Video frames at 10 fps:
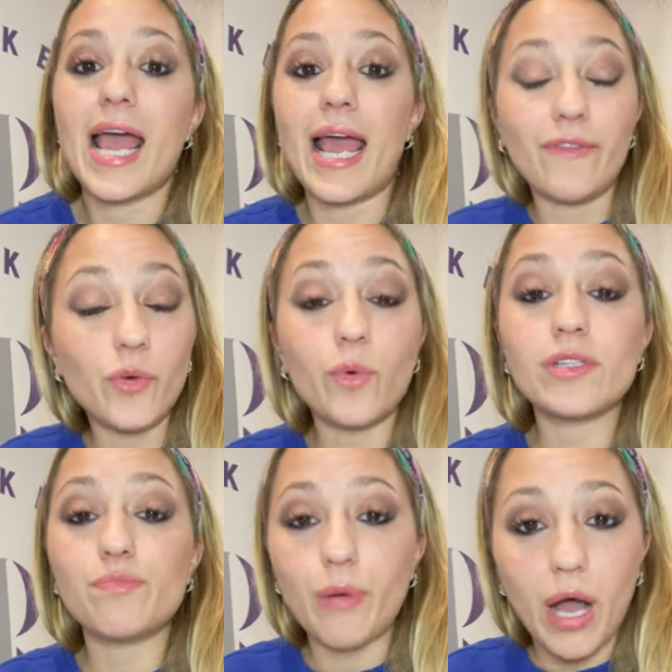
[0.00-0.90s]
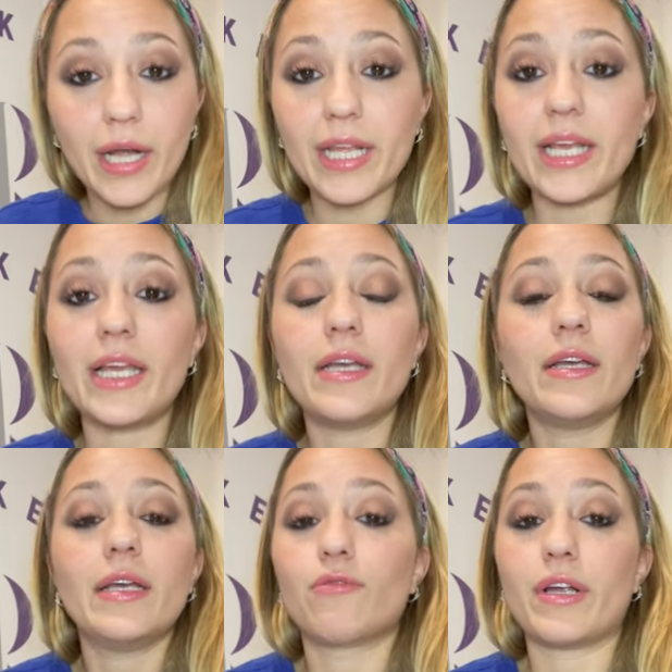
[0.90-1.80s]
Everyone's body
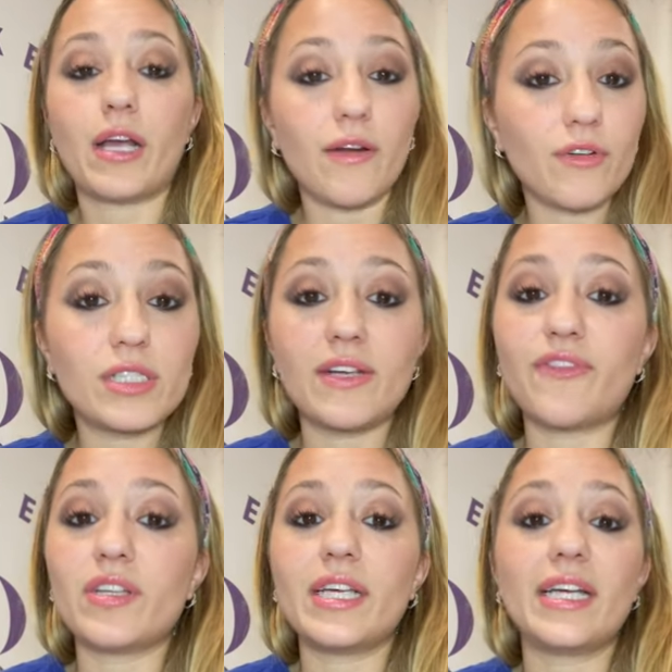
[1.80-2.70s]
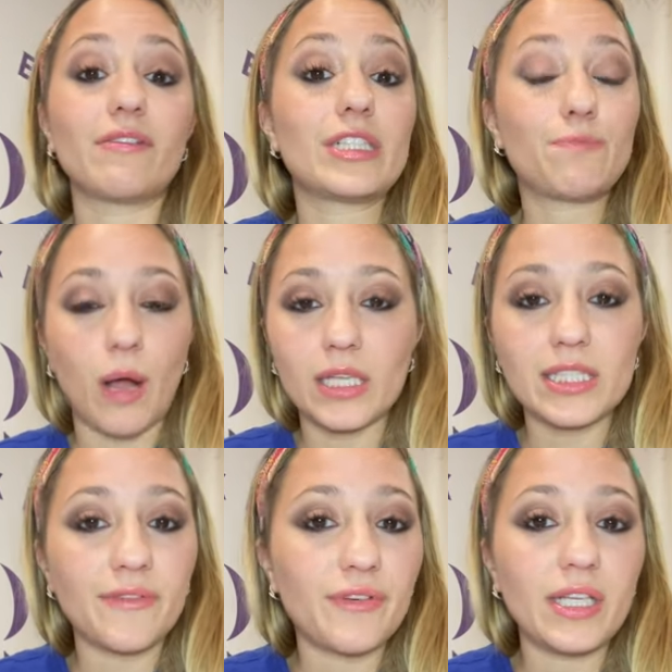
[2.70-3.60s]
recovers differently. It
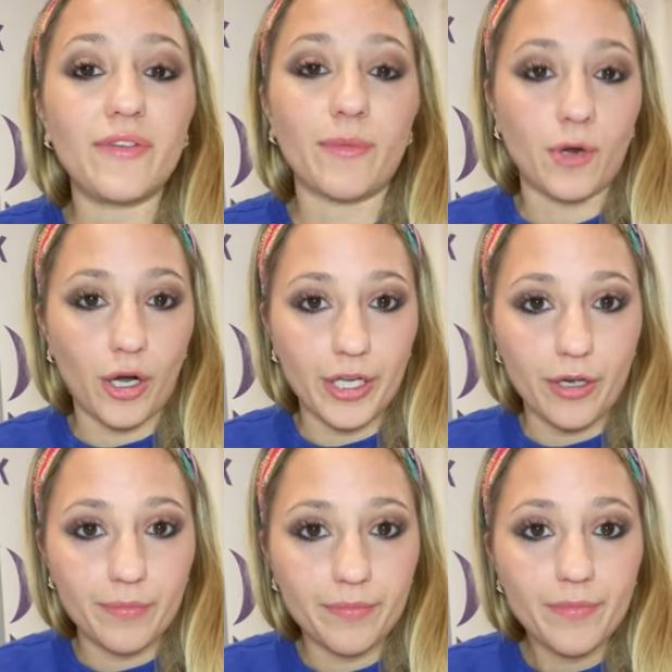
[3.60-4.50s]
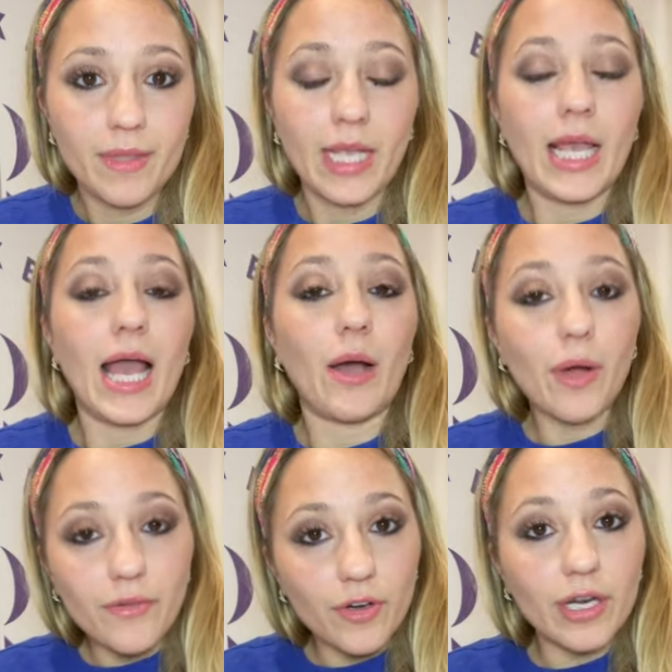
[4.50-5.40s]
responds differently from cardio.
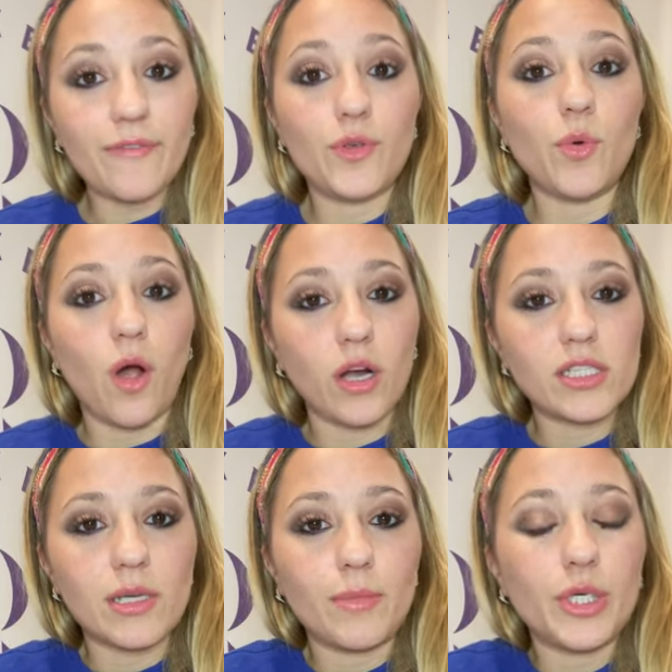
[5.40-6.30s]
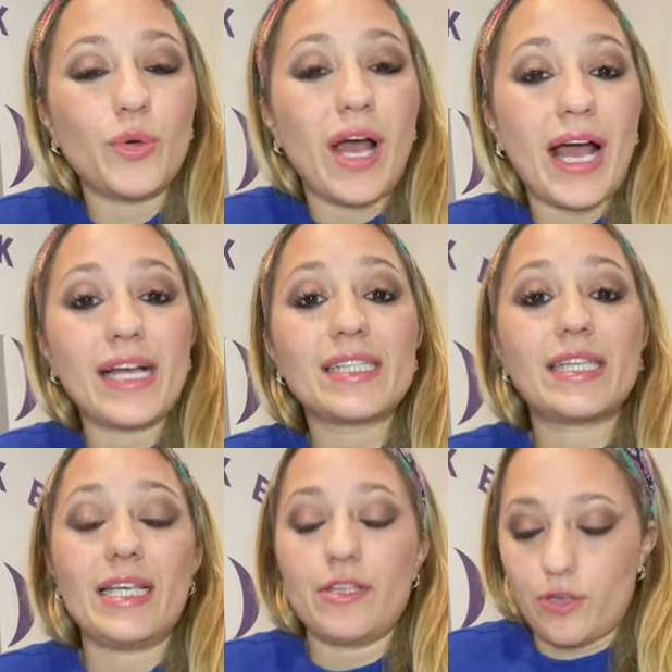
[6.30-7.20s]
However, if you are someone who has
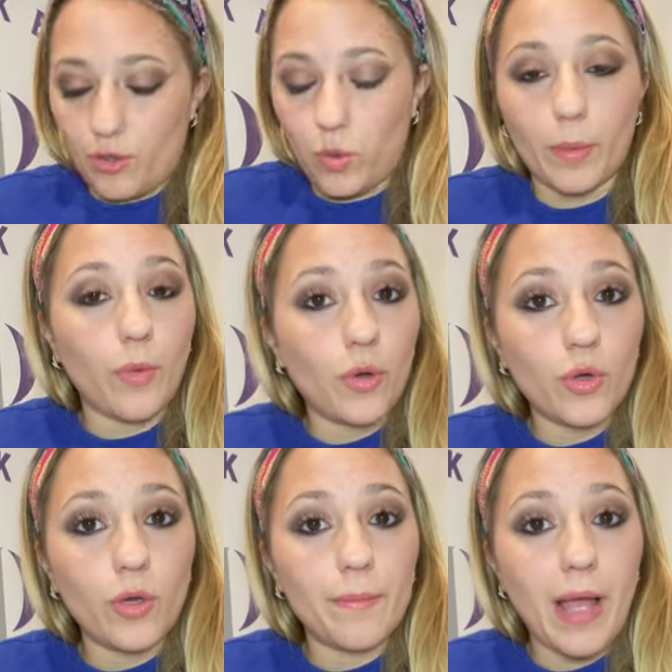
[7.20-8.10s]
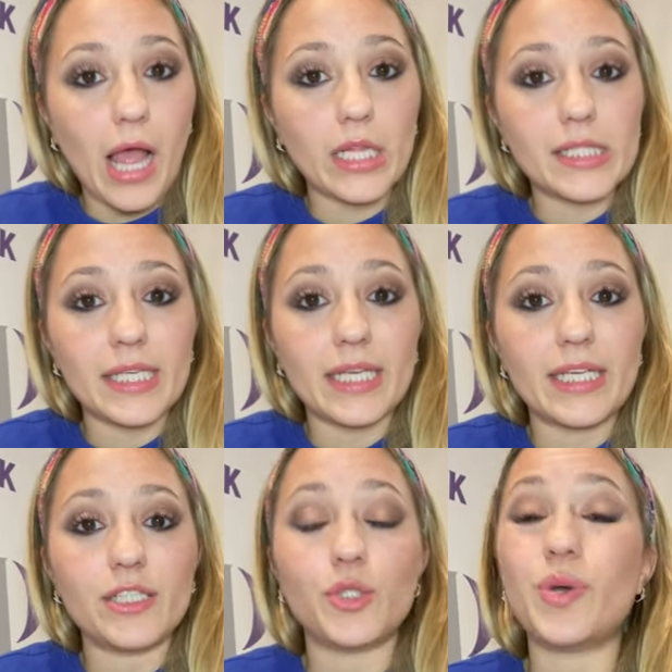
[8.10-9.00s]
either hormonal
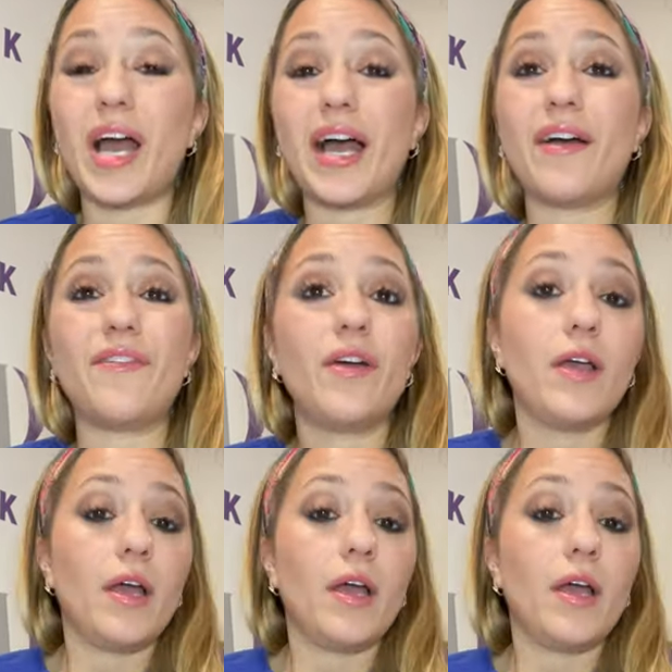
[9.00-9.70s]
imbalances, you have